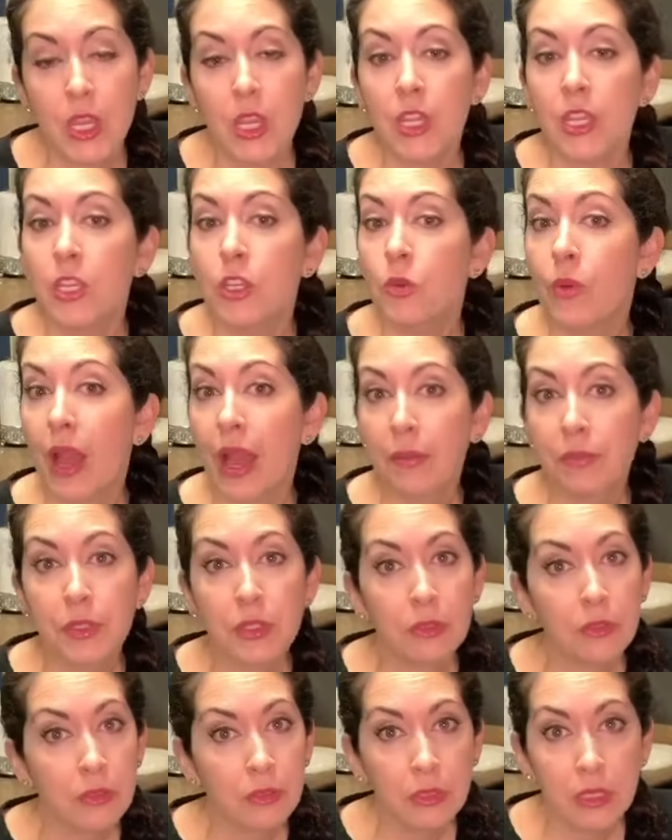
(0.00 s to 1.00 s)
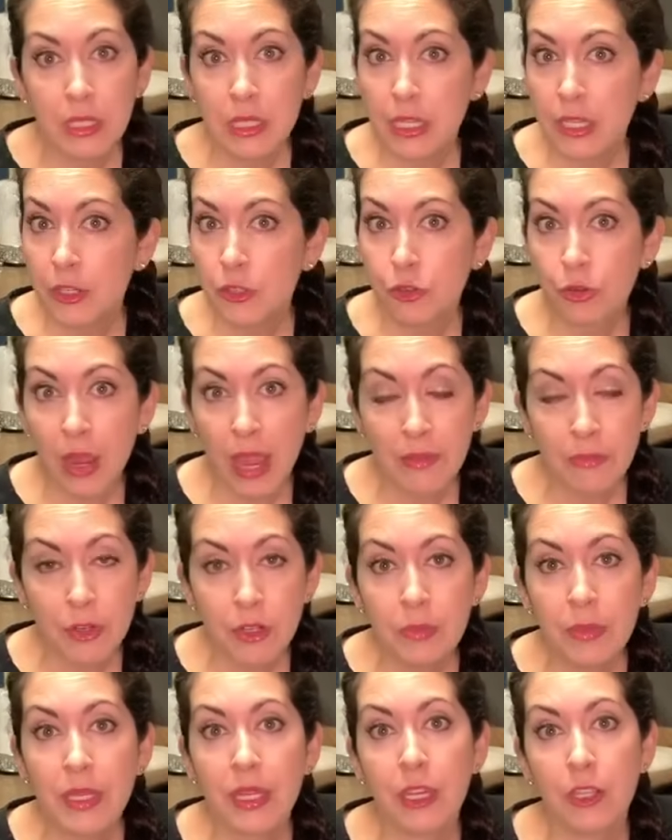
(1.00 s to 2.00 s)
You absolutely need a driver
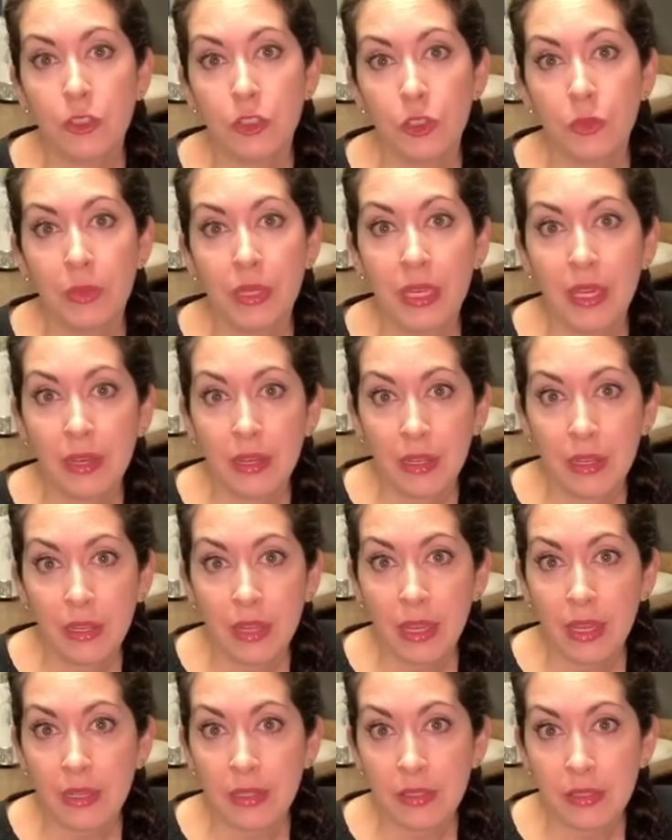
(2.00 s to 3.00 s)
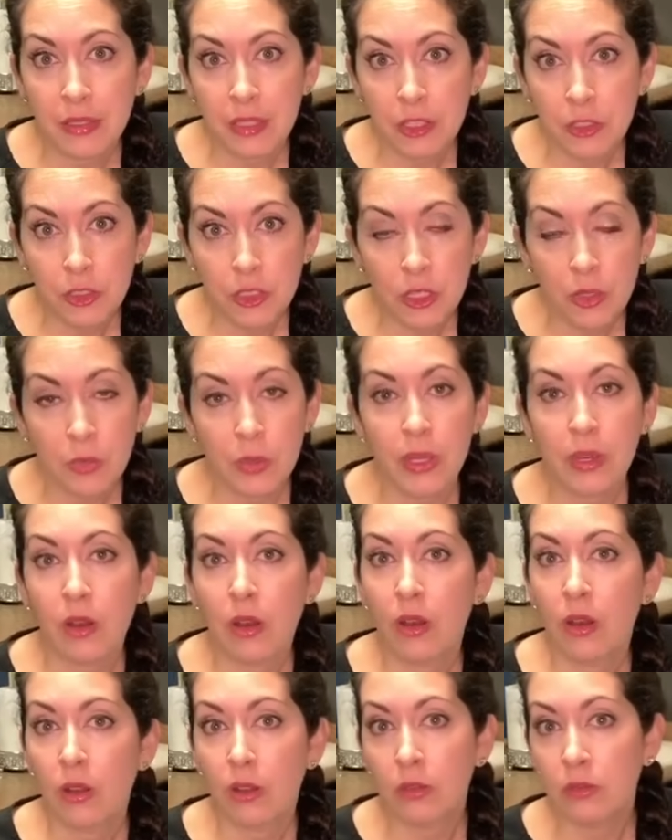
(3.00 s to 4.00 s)
because you'll be getting anesthesia. We
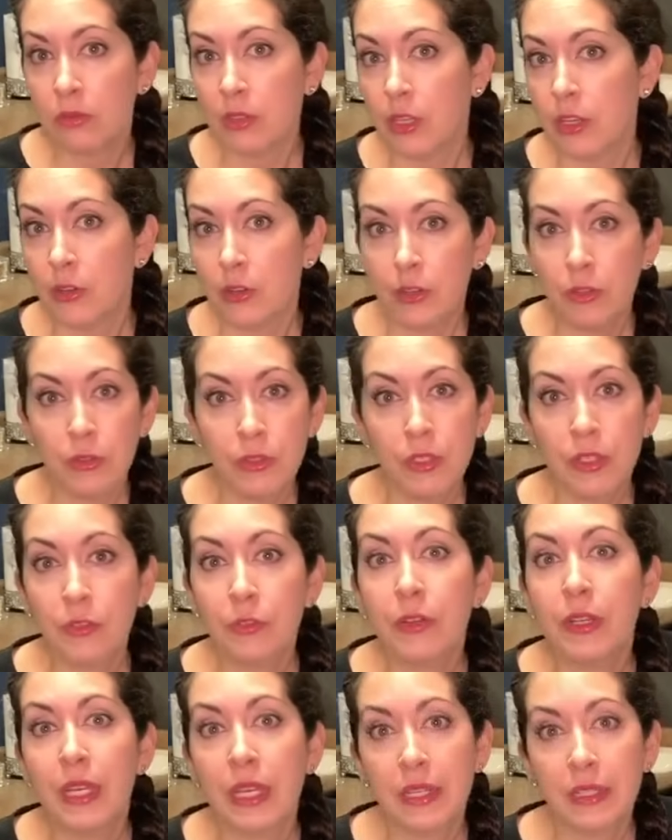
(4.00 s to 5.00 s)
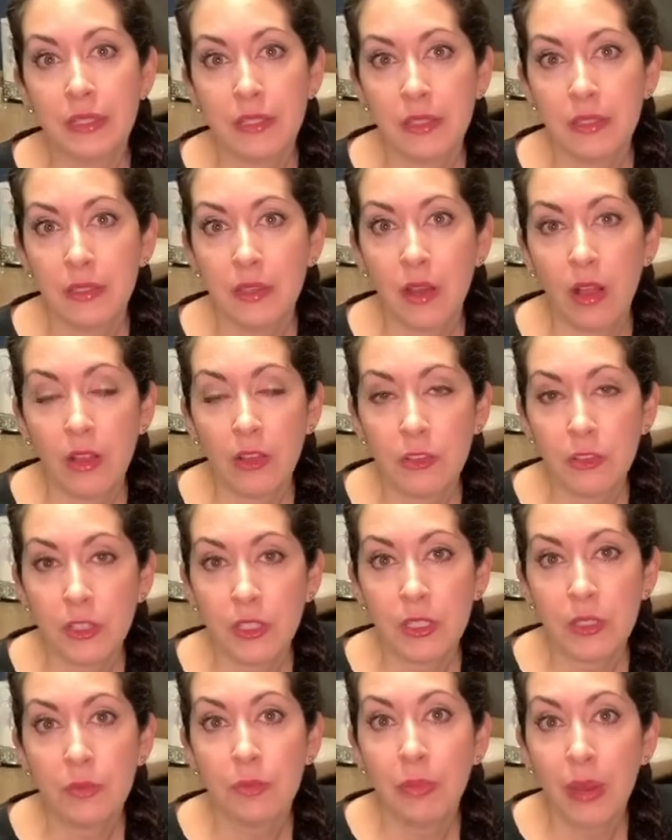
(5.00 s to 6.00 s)
all, use different
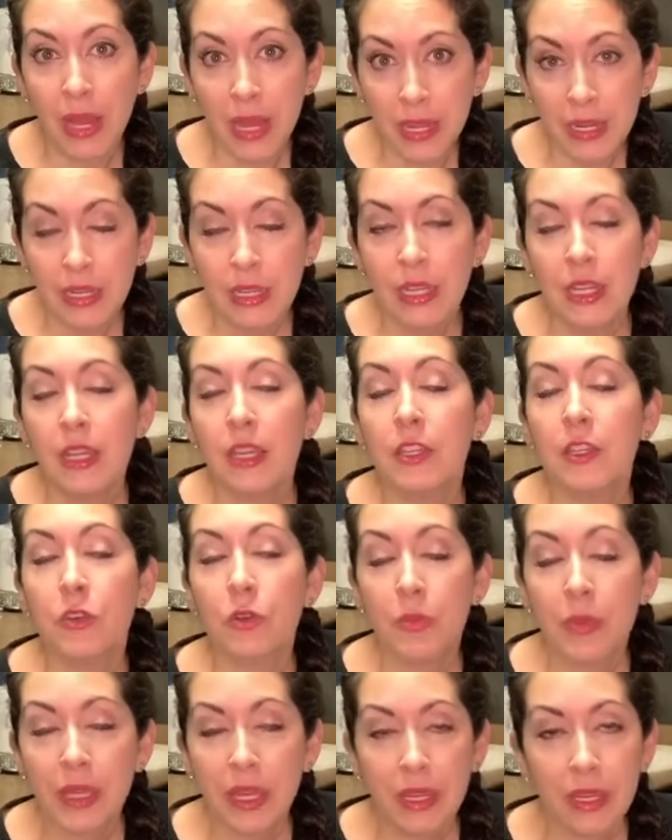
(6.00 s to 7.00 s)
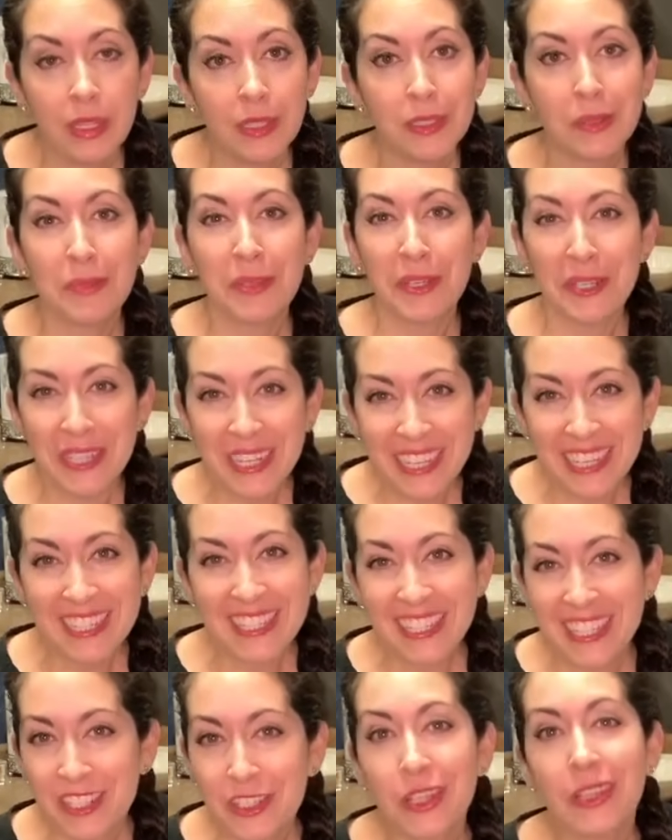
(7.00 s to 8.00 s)
anesthesiologists, but you'll be getting some good
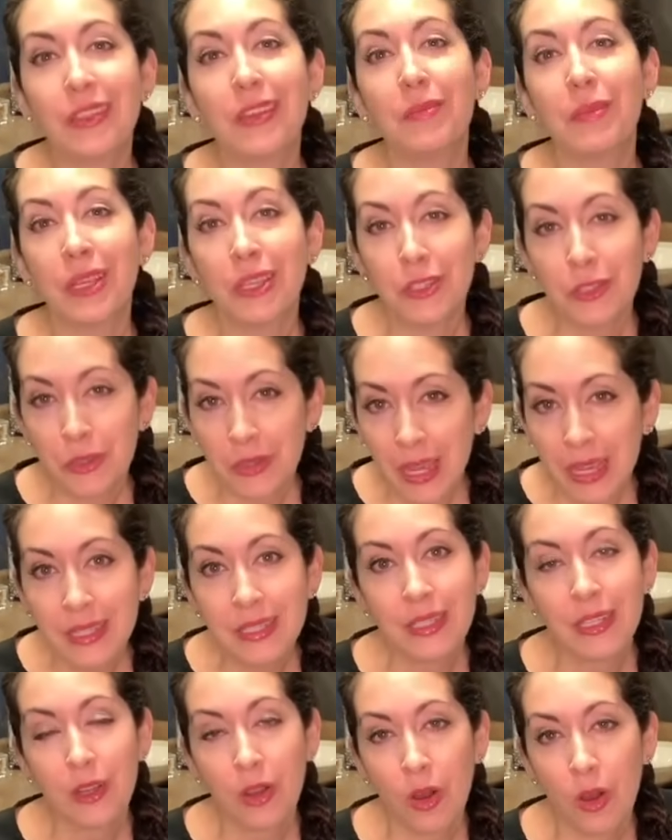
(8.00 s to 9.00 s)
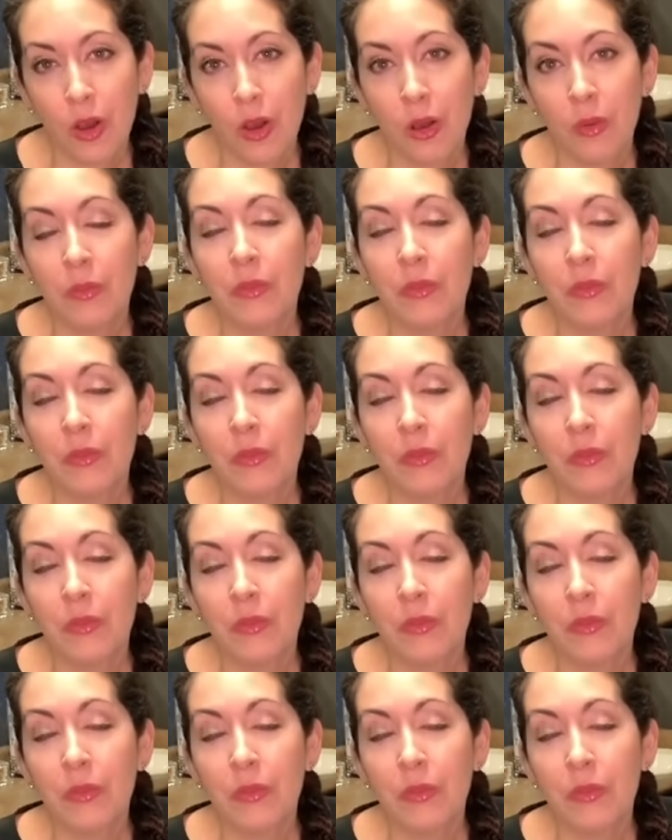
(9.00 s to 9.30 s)
anesthesia that makes you nice and calm.